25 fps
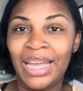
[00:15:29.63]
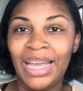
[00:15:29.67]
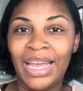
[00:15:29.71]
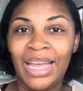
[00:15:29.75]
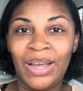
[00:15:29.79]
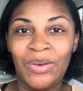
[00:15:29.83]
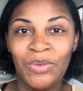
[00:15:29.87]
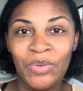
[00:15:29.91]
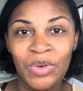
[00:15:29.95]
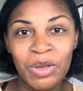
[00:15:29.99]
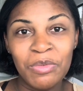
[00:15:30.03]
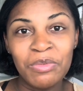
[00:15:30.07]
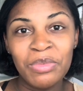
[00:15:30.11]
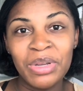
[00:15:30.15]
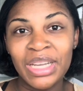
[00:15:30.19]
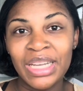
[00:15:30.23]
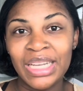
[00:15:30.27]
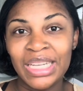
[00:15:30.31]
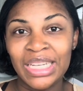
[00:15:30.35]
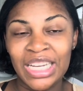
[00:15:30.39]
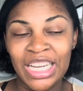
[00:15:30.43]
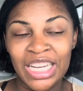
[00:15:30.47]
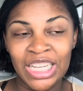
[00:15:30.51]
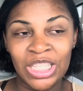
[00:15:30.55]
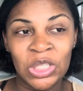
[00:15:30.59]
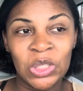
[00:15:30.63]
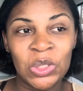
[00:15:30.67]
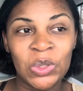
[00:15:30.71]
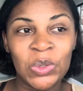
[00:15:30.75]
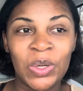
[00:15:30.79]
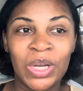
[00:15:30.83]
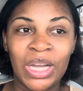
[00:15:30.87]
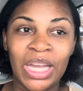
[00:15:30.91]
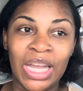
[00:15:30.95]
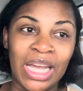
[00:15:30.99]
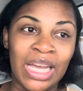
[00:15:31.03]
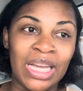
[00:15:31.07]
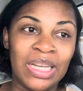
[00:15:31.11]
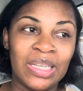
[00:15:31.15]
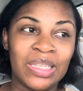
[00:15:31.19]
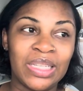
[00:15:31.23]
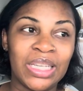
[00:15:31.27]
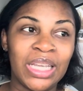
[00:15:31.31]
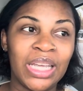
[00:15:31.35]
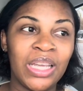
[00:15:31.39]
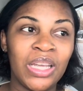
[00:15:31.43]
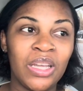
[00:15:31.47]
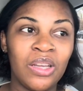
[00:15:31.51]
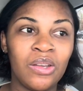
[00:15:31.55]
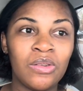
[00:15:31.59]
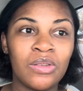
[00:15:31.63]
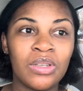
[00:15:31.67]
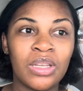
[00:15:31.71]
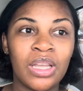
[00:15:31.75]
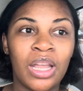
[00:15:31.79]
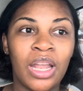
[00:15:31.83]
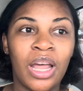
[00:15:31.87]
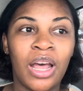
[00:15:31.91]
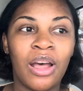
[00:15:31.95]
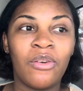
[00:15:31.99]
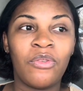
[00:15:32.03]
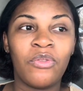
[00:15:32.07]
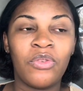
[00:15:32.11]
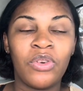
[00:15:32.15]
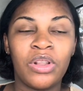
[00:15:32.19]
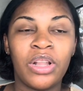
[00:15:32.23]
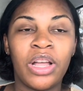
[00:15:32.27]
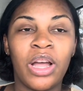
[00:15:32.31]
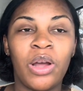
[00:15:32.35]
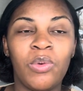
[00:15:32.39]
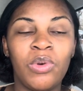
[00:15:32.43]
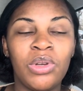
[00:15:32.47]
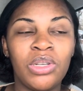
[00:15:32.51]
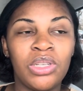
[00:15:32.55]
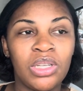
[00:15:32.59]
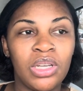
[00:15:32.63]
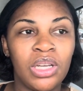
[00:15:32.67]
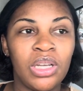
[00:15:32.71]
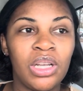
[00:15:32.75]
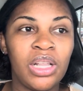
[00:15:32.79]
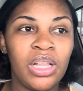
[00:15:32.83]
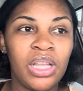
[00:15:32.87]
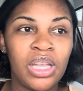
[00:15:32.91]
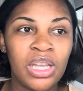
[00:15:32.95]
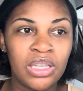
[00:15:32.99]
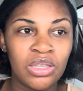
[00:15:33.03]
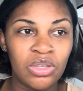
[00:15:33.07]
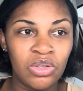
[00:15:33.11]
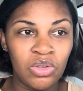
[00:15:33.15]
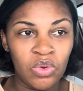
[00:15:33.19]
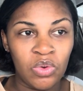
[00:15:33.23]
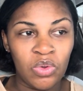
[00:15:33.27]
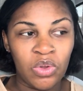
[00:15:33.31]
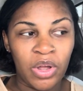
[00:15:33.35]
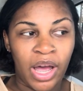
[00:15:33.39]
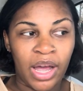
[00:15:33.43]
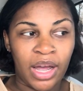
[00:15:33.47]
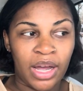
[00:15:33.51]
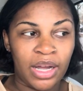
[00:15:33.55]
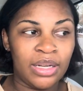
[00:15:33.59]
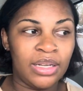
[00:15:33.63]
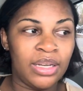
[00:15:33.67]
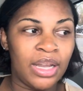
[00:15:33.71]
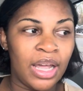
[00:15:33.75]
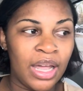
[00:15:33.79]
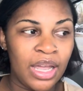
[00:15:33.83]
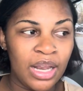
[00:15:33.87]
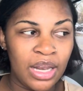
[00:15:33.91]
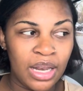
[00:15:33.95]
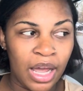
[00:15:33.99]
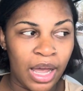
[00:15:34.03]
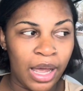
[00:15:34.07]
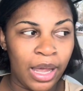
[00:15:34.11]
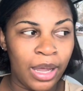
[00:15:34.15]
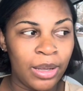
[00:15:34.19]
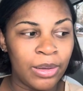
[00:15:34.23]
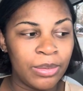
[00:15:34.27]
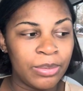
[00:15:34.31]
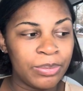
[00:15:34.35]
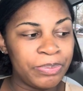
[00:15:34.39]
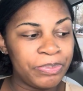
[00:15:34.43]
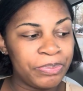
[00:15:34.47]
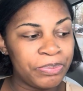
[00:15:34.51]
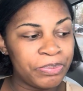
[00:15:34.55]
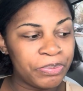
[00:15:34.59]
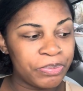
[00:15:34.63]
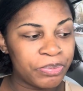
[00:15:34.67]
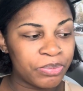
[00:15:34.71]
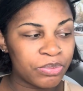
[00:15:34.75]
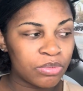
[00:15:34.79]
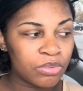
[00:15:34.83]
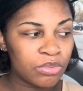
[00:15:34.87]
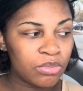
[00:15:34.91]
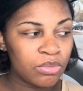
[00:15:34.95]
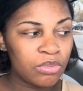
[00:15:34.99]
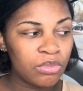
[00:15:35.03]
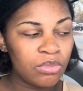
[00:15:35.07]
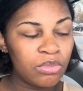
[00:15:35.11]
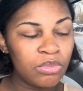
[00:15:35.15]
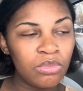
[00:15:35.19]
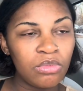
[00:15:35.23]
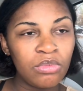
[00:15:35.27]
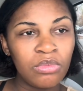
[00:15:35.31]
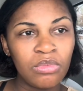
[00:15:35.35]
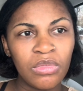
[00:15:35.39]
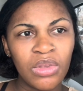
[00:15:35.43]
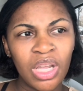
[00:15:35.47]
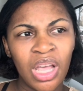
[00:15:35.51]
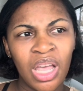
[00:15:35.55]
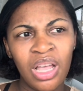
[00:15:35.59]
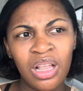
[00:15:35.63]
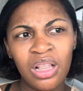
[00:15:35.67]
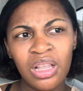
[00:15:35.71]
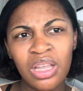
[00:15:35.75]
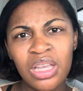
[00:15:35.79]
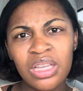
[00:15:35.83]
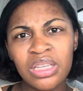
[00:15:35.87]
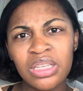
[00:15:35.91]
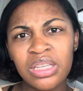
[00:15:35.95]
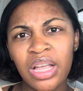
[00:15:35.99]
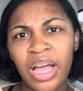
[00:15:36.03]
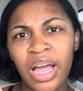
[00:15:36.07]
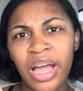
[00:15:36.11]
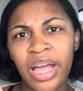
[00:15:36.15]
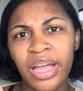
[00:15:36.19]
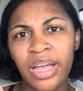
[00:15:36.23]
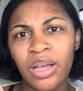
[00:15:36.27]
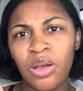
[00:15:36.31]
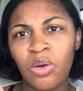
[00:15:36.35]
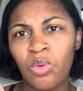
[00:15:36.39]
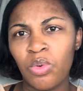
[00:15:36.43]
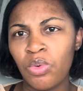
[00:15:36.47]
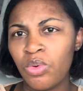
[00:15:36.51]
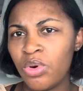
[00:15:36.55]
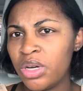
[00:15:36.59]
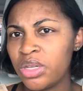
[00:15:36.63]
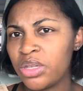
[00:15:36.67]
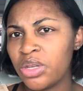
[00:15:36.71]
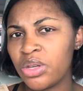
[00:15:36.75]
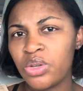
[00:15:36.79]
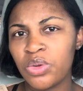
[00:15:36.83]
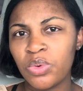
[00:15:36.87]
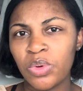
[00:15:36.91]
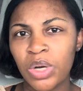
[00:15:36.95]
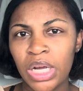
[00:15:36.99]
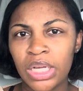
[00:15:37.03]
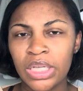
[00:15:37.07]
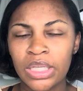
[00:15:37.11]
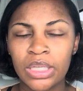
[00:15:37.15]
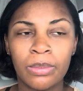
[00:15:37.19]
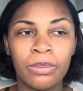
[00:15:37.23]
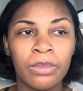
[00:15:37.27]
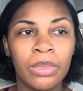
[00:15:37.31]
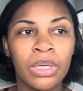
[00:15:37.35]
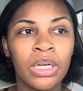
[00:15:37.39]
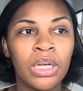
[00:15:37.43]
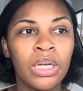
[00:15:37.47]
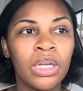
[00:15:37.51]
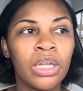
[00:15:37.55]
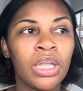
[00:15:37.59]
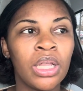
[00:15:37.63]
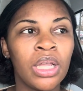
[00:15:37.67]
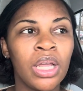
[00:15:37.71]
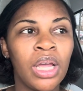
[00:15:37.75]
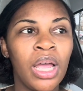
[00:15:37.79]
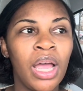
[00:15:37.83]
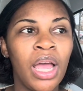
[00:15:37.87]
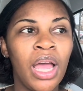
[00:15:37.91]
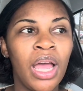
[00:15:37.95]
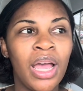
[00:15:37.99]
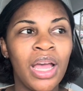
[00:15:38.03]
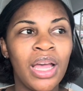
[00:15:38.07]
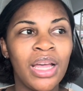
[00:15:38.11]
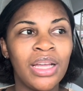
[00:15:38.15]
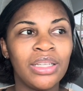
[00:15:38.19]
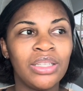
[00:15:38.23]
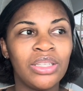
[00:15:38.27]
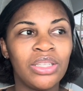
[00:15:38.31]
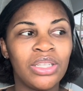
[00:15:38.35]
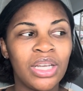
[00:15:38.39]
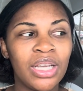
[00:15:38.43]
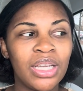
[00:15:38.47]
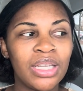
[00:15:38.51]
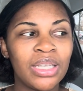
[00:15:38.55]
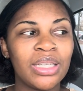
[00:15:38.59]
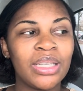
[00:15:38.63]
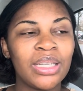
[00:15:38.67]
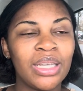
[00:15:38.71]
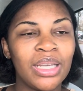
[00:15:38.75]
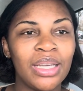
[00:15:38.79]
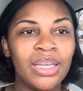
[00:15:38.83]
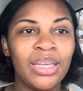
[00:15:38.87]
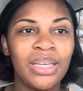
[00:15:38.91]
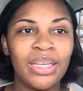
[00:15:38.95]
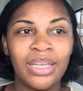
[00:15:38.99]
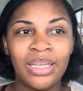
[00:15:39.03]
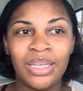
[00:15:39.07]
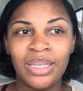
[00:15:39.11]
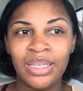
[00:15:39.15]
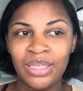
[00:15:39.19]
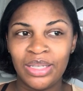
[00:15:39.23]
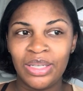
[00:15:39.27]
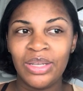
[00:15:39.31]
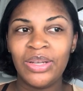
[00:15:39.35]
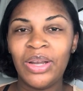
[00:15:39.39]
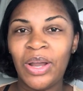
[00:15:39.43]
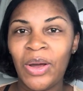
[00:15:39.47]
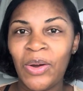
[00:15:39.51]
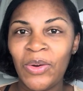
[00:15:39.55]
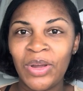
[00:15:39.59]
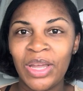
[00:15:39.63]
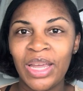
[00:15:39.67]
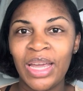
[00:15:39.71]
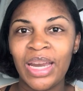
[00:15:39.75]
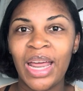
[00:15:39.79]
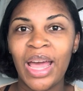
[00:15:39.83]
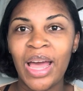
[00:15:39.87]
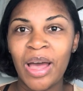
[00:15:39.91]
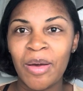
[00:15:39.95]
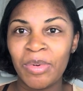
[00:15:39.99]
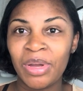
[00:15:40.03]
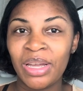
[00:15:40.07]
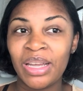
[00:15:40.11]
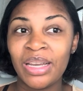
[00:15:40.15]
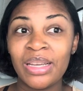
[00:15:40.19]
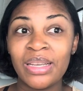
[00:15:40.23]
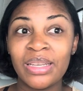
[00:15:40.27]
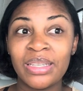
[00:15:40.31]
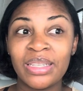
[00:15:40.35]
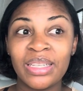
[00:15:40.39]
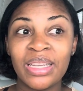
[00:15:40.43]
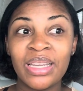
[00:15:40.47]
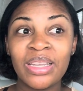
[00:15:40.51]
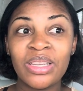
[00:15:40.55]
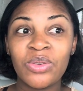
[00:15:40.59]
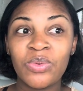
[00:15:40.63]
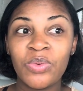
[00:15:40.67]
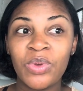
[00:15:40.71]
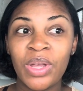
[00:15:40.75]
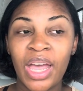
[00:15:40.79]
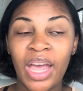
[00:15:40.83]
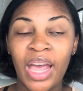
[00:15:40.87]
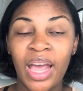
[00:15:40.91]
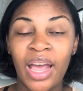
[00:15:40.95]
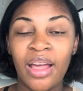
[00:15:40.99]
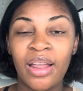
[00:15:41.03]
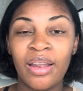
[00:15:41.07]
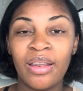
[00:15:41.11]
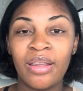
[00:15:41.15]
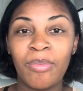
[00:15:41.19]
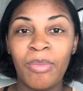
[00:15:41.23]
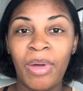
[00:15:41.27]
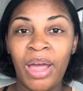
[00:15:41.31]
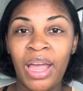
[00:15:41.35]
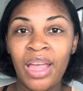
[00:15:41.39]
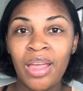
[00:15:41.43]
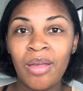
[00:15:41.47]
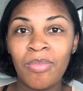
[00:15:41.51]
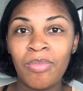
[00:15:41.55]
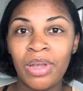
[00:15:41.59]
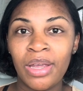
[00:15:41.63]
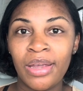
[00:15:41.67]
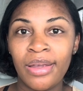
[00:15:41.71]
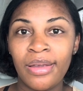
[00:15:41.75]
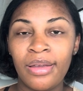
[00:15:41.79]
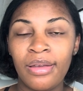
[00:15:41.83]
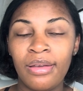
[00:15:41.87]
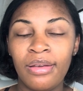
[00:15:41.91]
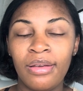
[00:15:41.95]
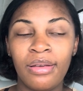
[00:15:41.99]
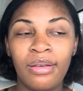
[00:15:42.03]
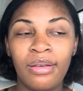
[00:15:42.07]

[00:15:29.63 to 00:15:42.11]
we've been enjoying ourselves, and I feel like we should at least do like a date night, at least like once or twice a month, just to, you know, get out, because since we had the baby,